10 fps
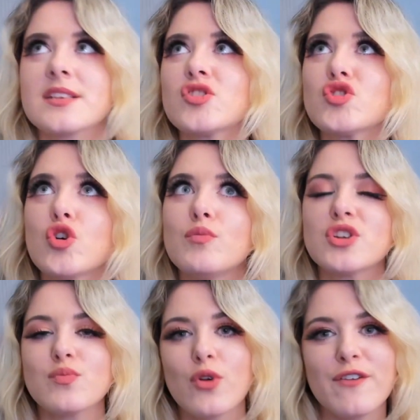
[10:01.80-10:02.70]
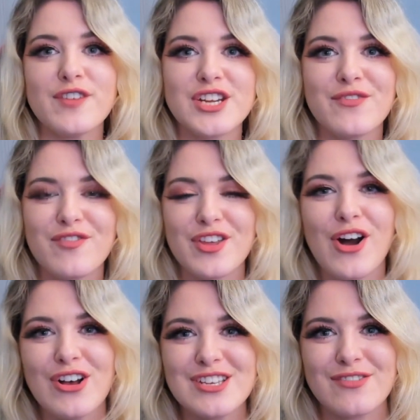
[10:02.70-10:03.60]
is so much more efficient for the
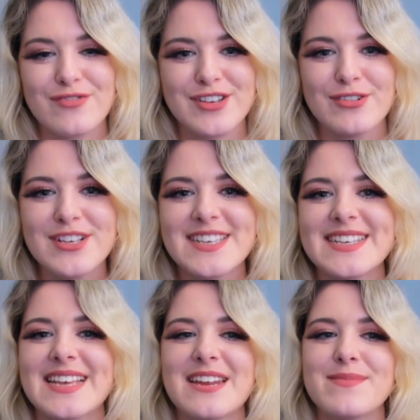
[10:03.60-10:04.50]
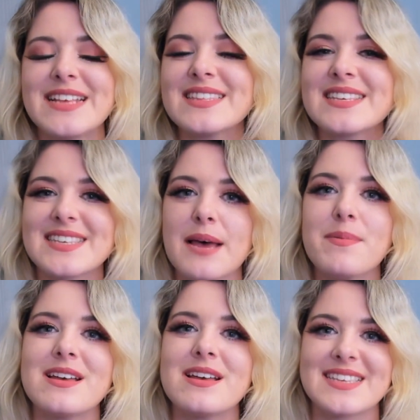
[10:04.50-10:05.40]
cost of resources, and it means that
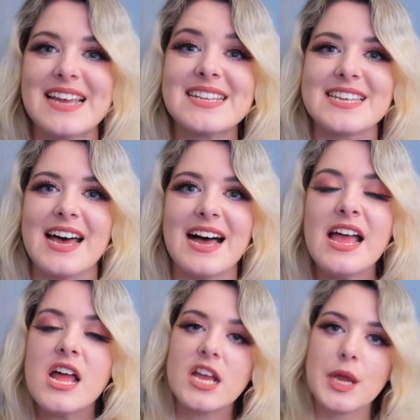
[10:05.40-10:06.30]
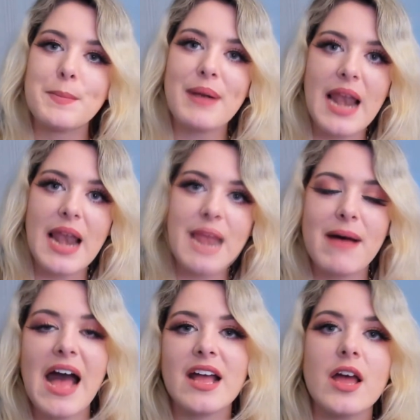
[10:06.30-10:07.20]
Zephyr and Zeta can play back